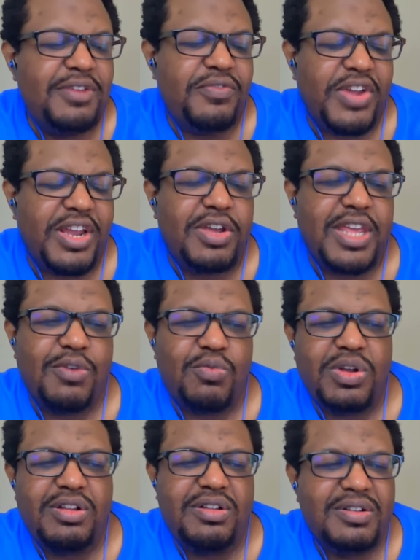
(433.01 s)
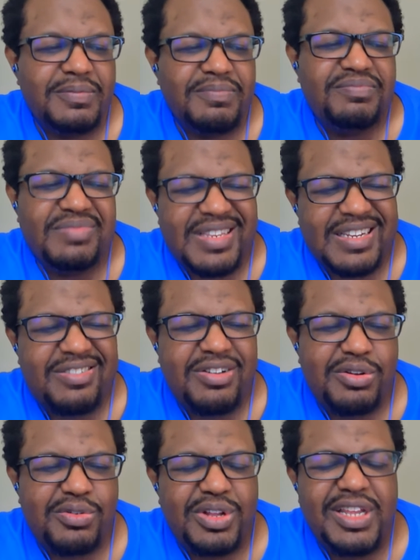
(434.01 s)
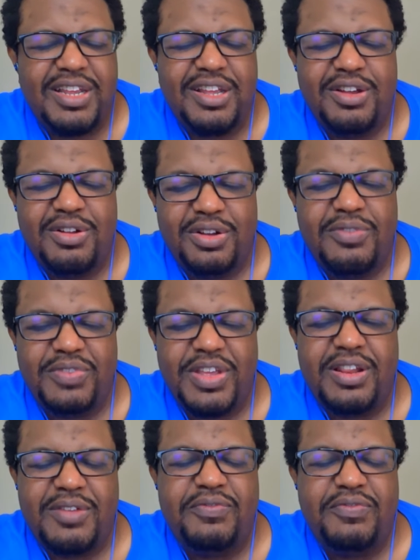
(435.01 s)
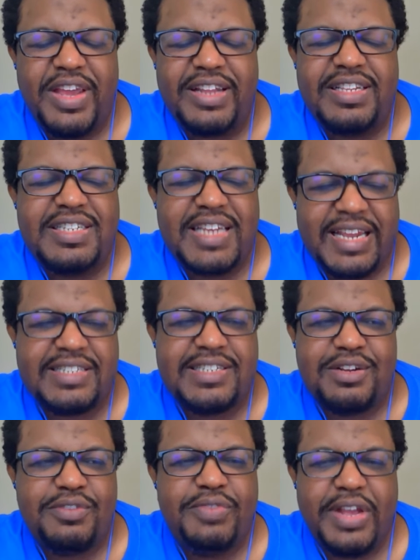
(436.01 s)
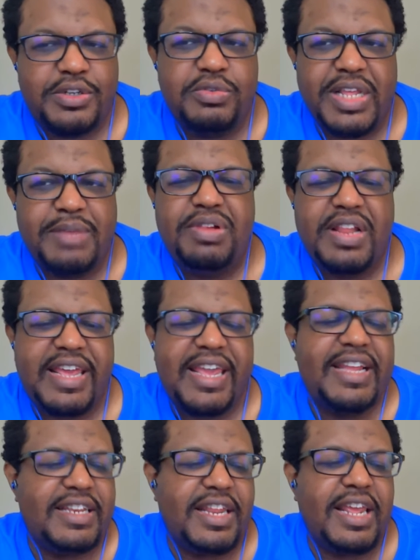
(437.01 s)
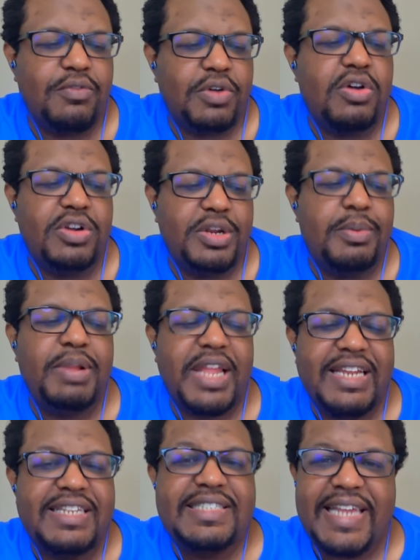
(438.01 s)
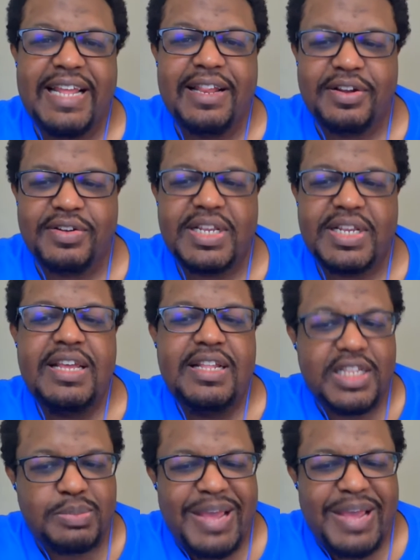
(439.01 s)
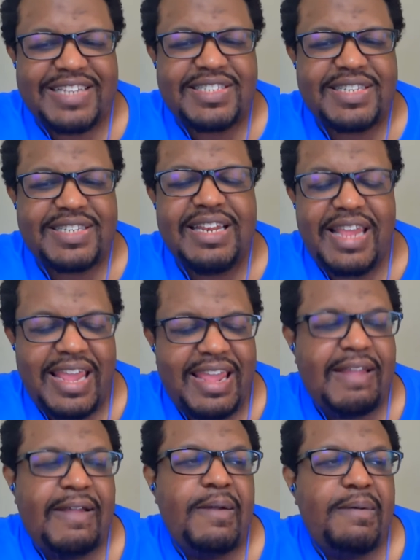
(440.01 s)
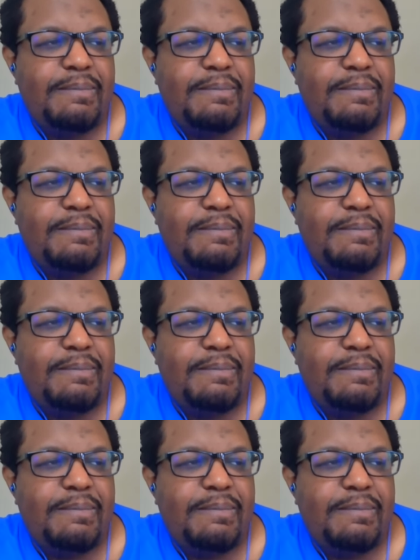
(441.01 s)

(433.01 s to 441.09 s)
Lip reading: You figured, okay, well, all right, it'll affect the Titans and it'll affect who they play, and they were going to be playing the Steelers this past Sunday,